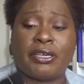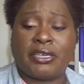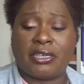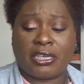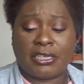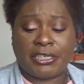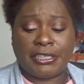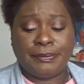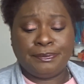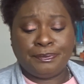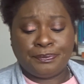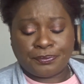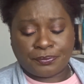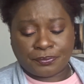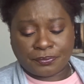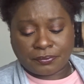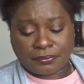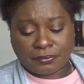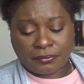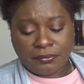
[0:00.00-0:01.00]
red colour.
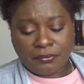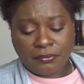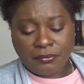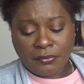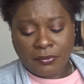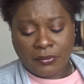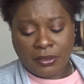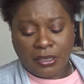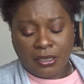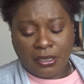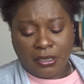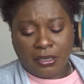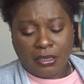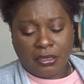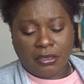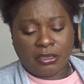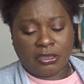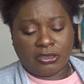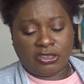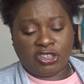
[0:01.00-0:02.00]

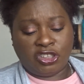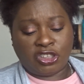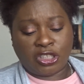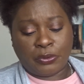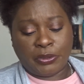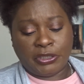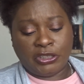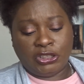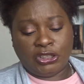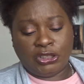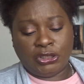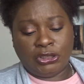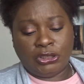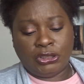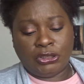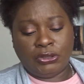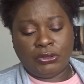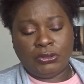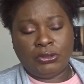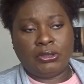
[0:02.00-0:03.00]
I'll show it to
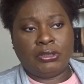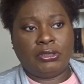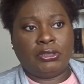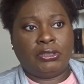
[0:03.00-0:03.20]
you.